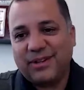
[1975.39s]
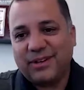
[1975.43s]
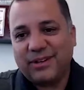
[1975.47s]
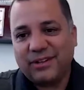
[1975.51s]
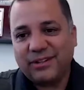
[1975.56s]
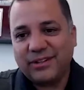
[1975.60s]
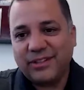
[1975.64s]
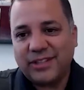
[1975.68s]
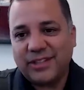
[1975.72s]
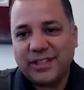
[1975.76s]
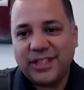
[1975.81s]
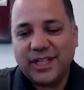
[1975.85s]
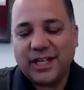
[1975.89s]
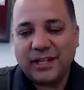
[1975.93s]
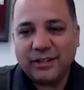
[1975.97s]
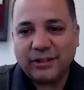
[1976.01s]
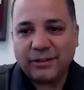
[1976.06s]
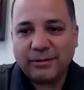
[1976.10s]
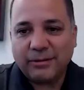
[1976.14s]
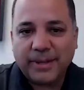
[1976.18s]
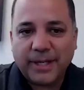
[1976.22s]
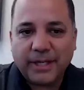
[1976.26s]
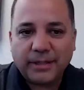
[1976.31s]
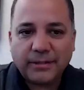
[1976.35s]
large
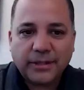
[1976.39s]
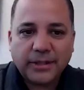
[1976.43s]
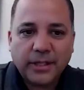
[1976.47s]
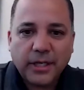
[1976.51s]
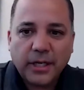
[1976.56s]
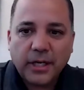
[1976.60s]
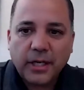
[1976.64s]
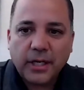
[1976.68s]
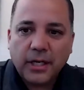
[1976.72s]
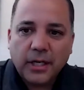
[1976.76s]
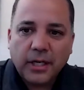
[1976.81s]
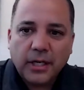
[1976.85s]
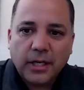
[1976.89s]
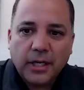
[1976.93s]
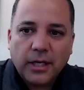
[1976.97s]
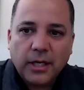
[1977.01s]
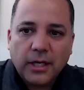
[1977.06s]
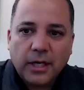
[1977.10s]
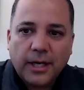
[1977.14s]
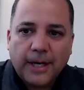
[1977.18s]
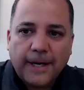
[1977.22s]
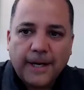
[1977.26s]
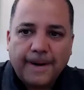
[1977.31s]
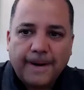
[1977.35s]
dollar amounts.
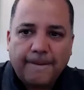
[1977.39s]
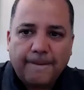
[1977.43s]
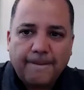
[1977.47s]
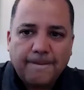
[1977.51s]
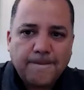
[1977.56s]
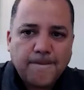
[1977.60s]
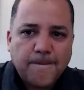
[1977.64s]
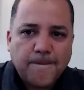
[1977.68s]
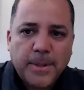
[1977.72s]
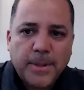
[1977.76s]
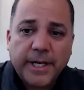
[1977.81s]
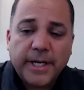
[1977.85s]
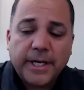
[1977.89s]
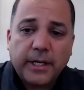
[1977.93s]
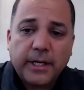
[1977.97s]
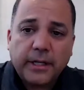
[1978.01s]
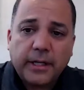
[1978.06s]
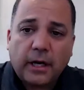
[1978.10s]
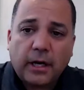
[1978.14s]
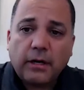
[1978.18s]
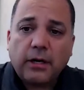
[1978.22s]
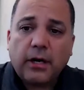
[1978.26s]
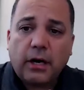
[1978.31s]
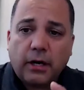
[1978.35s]
But
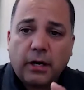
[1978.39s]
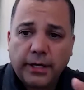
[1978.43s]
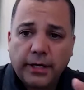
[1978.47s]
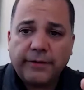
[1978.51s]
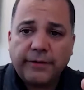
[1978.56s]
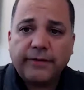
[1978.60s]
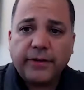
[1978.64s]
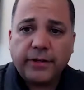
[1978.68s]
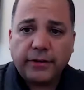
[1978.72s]
I'll give you